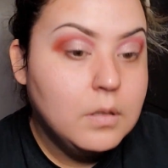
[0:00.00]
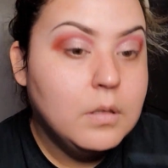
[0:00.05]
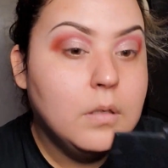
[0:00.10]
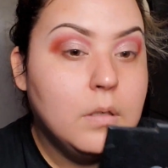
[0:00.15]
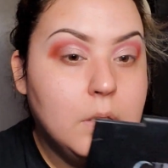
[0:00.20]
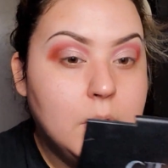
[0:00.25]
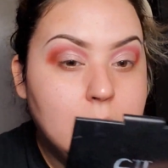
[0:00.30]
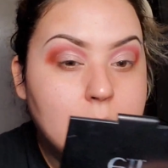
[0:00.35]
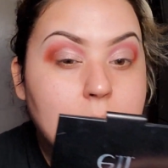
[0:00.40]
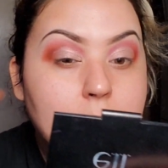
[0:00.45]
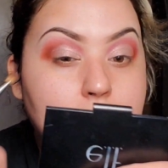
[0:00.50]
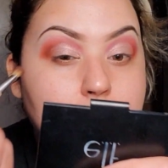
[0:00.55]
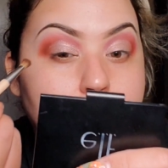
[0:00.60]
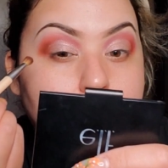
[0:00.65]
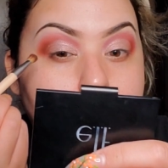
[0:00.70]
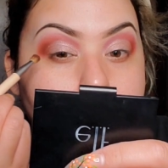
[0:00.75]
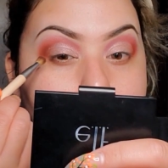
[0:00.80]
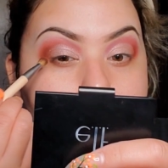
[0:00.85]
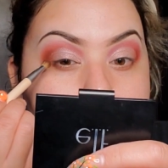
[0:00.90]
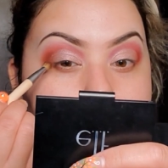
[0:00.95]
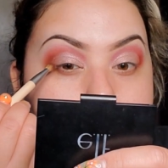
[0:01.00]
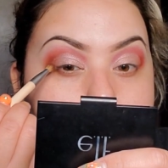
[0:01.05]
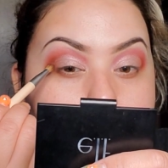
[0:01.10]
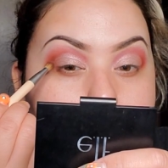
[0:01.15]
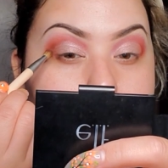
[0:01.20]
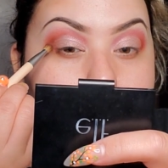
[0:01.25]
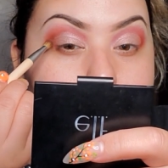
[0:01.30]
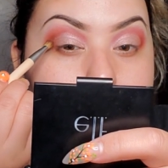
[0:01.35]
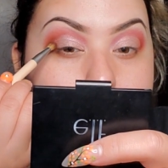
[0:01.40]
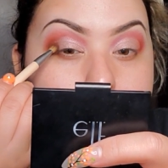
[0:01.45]
and hit the corners with
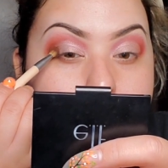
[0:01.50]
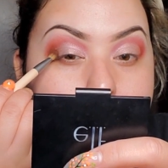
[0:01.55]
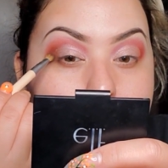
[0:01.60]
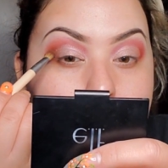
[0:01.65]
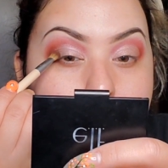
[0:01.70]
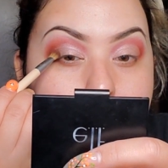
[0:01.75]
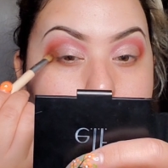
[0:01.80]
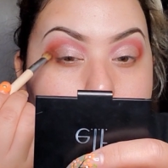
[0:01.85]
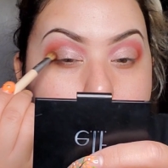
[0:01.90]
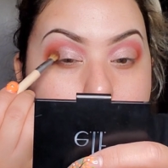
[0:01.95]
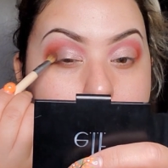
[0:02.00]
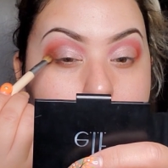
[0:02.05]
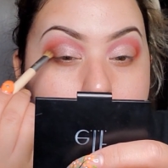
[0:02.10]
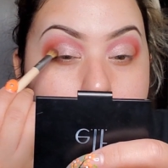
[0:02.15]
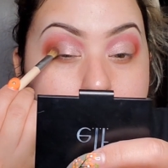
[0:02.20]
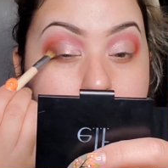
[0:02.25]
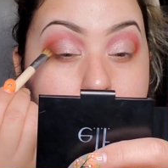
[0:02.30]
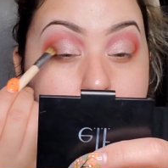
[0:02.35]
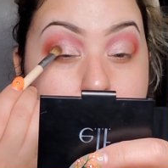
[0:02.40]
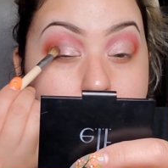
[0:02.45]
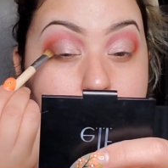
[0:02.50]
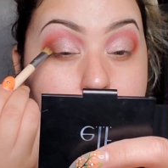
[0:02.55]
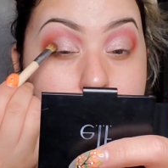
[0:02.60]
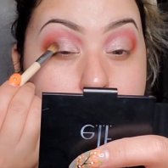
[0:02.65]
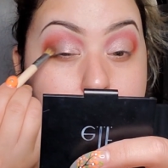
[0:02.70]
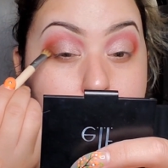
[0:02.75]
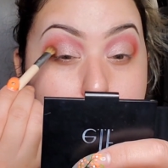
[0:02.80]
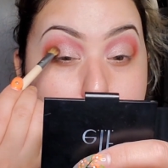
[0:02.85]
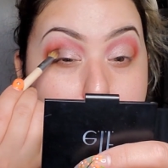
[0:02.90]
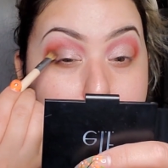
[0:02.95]
it again and
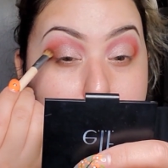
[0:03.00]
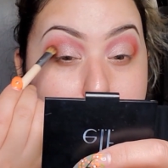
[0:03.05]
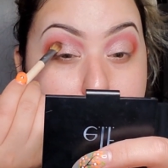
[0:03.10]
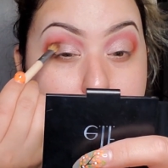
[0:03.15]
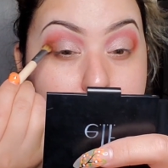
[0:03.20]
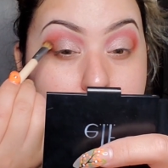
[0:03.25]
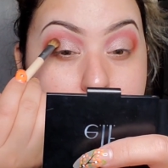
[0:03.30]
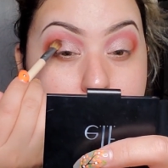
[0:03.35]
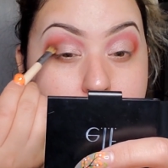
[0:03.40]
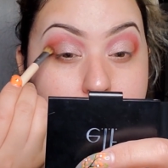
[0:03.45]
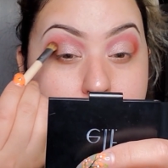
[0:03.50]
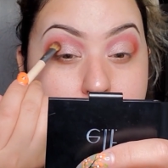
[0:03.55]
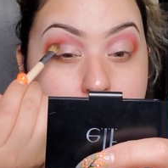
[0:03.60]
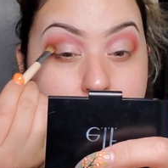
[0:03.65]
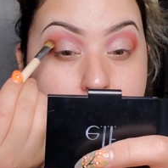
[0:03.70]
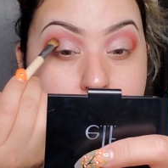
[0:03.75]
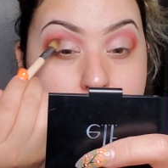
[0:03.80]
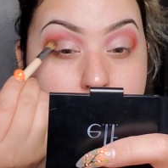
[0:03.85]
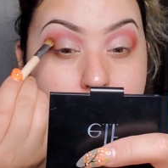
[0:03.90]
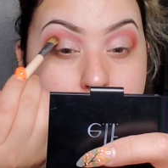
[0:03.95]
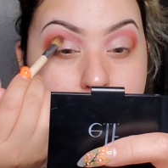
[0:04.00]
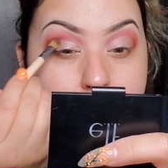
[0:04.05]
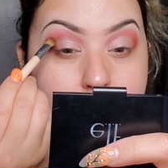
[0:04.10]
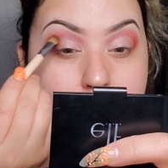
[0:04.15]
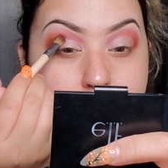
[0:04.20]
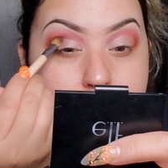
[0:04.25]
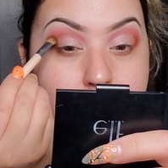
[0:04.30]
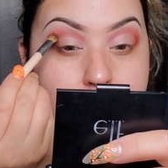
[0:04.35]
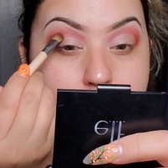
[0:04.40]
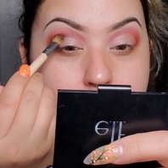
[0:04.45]
hit the eyelid with it again
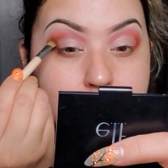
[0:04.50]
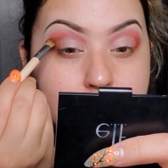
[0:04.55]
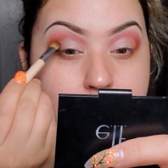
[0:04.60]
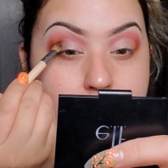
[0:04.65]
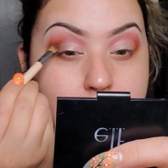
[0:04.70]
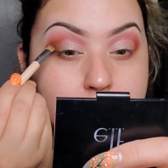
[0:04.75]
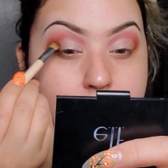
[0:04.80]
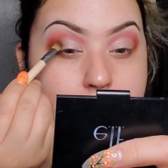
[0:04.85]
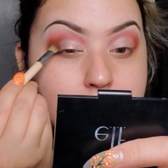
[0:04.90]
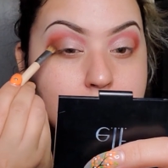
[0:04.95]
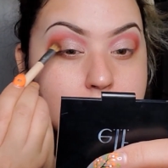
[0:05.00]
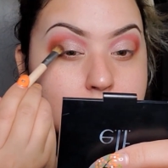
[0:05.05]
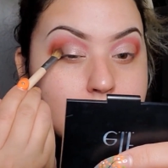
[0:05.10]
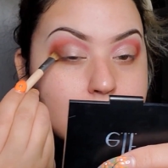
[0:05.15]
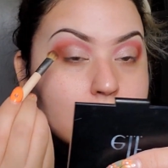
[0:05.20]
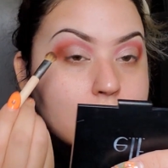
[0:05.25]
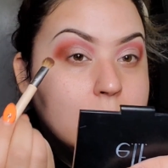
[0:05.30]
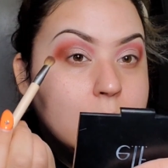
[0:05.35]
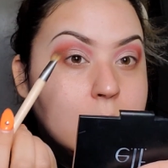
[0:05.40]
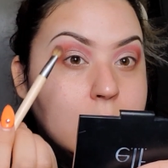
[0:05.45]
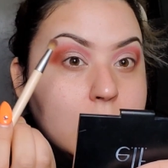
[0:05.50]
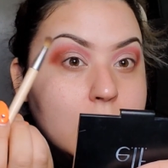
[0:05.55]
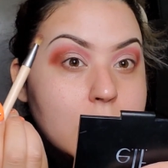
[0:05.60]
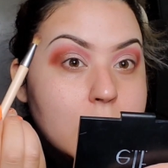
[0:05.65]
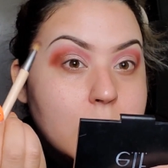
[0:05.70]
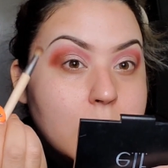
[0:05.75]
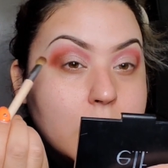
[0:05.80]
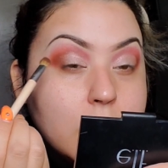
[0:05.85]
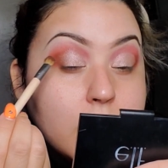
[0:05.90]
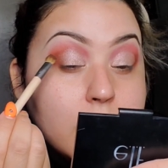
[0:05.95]
too.
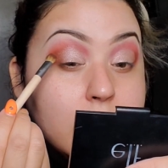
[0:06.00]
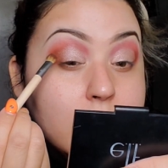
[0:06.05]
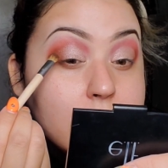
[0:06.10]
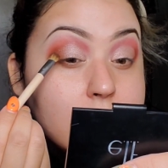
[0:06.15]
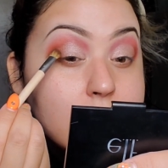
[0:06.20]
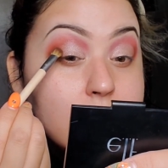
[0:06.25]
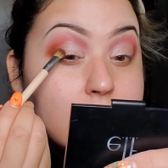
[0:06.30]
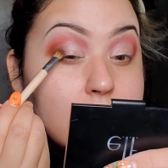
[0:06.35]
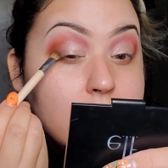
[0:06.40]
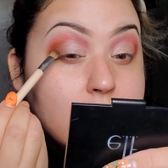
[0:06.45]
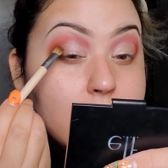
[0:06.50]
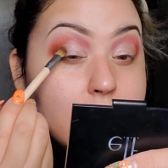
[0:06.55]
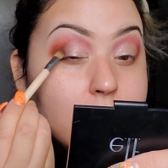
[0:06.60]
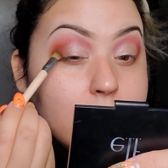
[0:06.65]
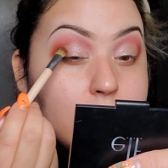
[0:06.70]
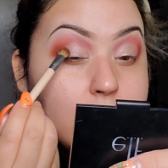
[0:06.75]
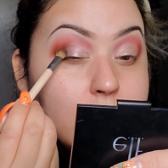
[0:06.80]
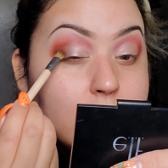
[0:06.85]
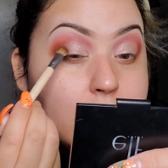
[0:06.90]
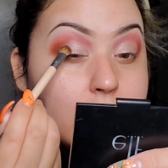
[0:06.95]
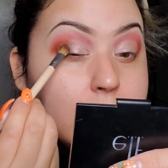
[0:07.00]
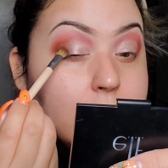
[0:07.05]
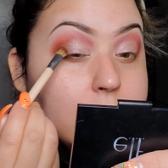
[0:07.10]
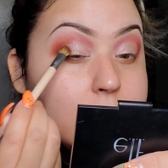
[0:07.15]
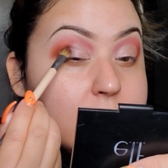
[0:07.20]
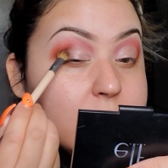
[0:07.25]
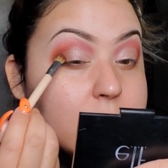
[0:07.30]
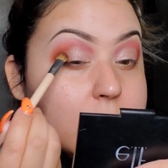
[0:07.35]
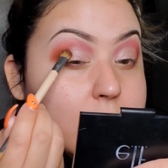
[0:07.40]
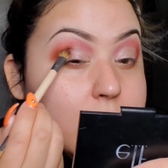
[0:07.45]
So you see, we're gonna
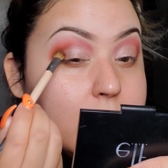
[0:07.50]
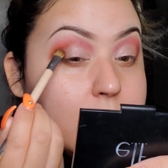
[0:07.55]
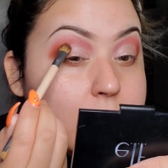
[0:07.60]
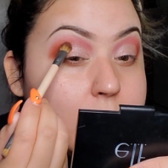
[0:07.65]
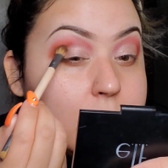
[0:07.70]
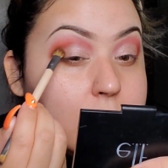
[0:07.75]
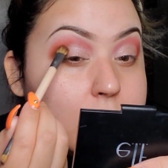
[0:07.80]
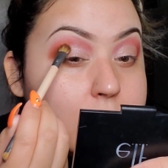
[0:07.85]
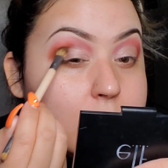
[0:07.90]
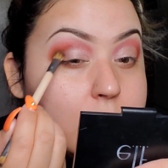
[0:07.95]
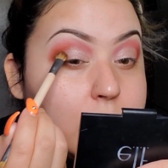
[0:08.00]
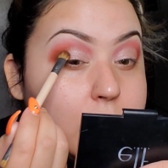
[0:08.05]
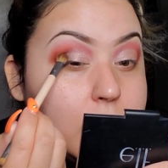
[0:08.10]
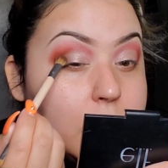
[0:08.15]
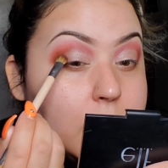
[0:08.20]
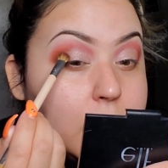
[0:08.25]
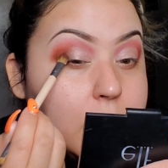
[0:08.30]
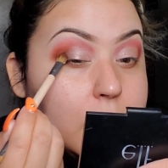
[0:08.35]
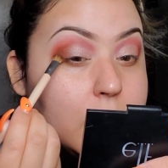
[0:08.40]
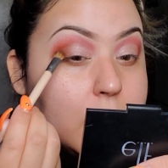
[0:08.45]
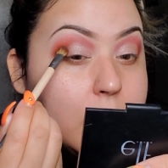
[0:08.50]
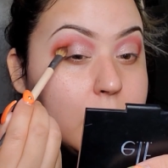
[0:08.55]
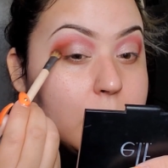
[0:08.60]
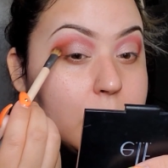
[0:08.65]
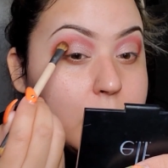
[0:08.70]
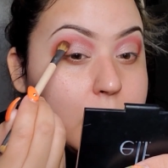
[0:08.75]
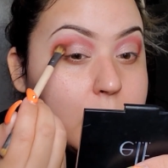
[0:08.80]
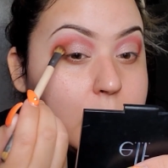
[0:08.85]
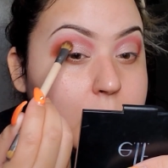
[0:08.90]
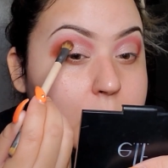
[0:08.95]
just hit this corner again
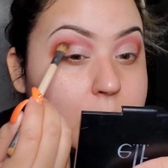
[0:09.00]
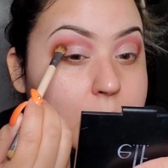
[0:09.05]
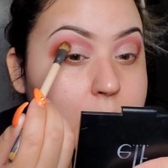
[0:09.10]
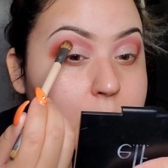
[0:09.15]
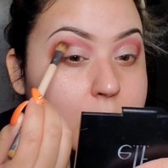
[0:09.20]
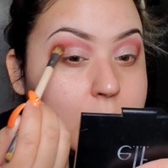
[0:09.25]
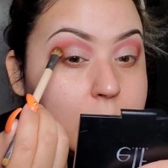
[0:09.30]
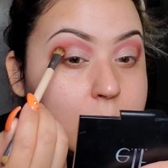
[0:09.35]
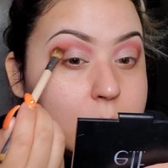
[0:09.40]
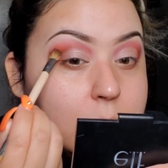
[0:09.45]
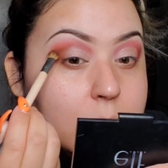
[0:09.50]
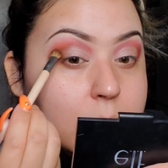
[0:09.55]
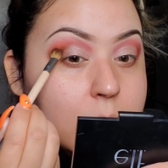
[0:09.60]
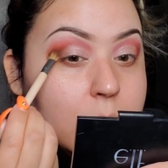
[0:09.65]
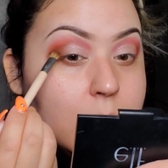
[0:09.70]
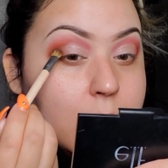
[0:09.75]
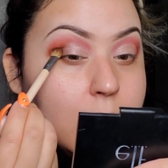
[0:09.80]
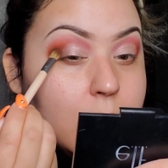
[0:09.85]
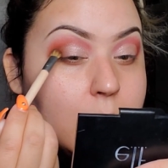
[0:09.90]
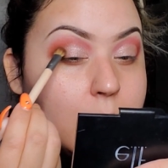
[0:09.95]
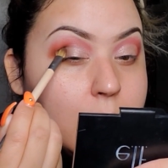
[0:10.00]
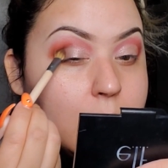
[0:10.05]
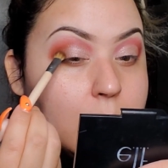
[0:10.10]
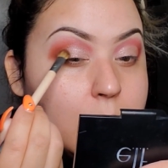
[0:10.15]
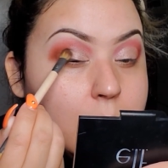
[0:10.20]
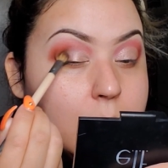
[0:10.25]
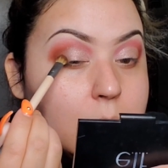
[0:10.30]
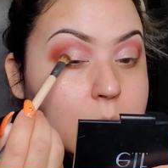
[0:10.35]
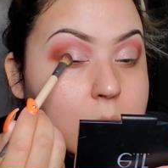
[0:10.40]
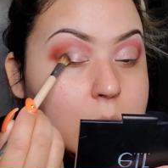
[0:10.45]
with Cocoa,
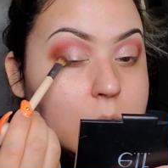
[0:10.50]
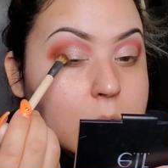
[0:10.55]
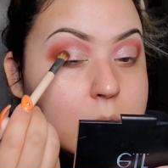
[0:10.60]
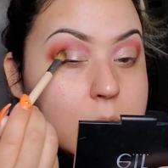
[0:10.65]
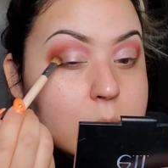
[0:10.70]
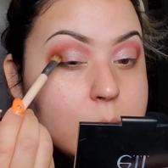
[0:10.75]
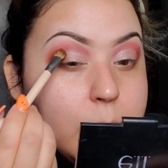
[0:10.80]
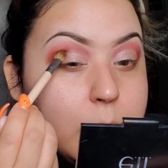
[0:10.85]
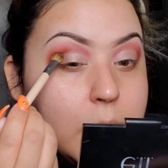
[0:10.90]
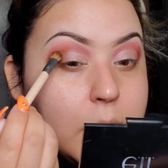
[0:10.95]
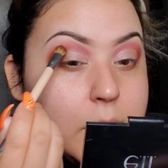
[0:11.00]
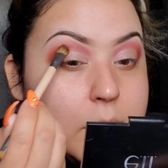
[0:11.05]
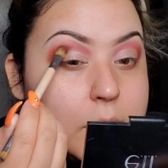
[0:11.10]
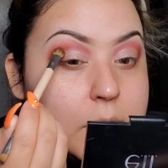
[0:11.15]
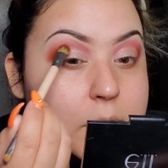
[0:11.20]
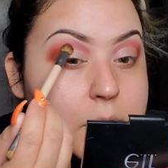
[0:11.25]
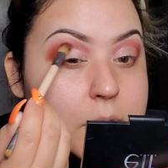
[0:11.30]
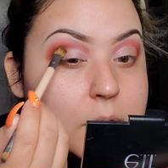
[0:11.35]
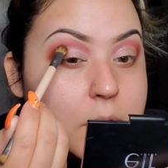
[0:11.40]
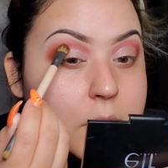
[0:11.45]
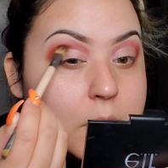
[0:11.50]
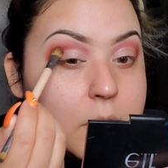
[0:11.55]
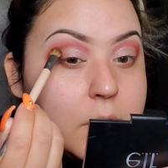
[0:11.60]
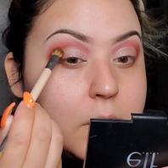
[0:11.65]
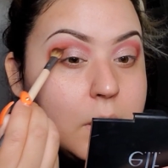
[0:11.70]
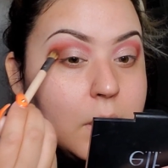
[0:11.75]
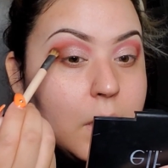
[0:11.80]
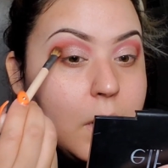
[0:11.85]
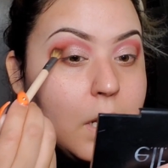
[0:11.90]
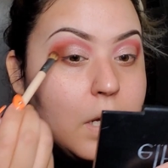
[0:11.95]
just blend this
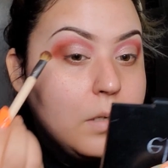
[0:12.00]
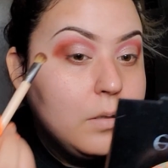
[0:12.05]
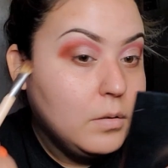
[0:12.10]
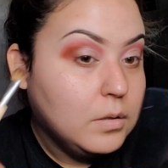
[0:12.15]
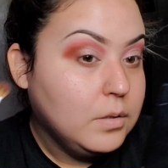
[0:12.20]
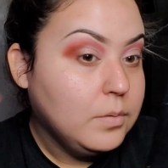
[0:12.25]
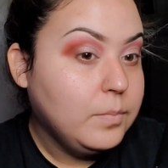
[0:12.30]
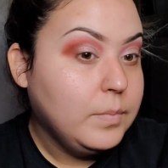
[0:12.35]
glitter out a